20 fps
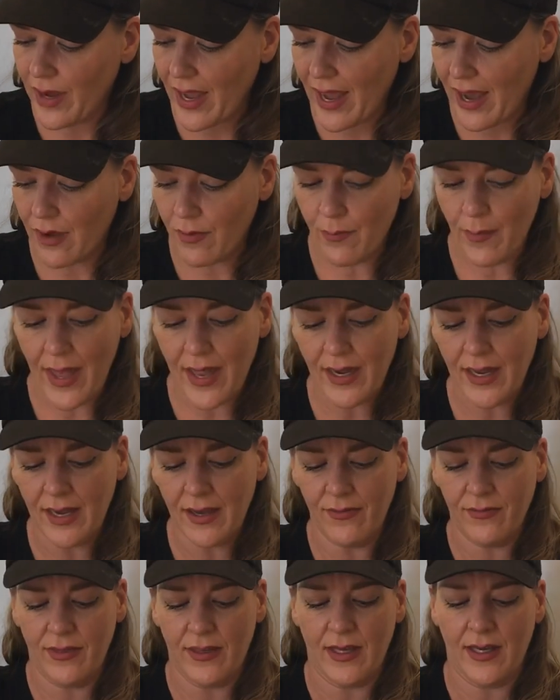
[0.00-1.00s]
how many
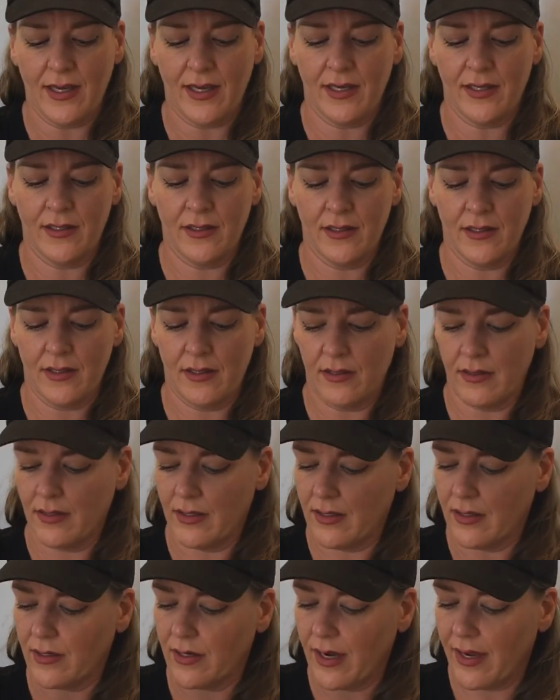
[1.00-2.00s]
of these,
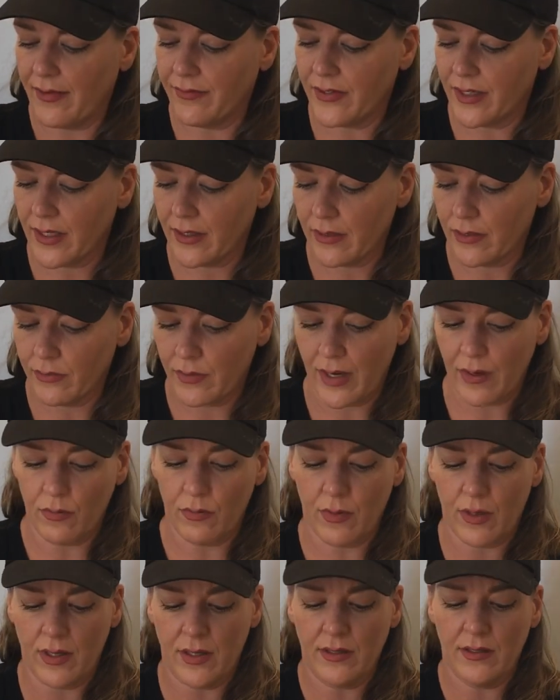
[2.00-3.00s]
here I have to get the right
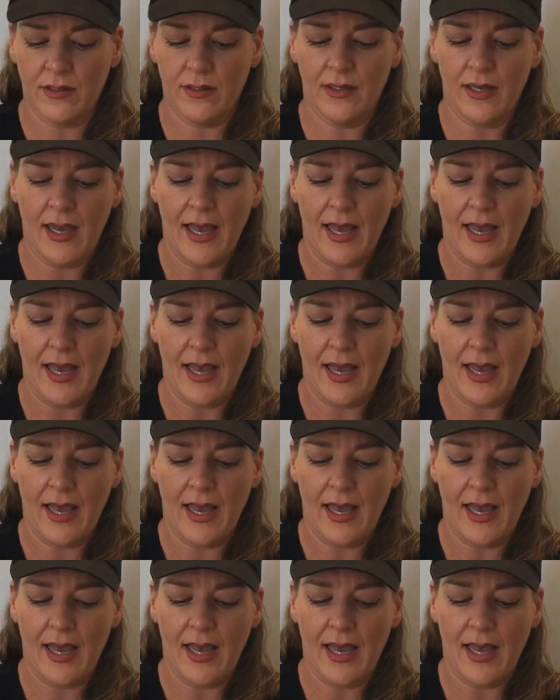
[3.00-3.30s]
ones,